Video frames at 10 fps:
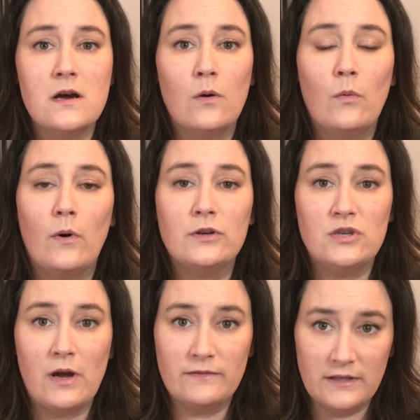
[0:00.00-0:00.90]
Well, do you
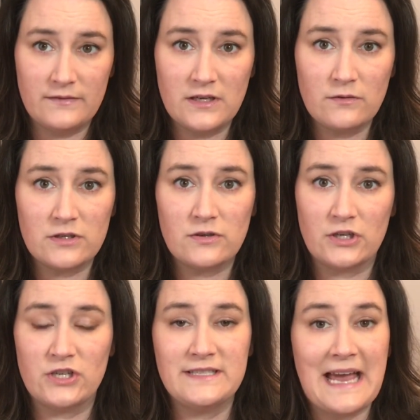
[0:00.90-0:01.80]
have lifting restrictions,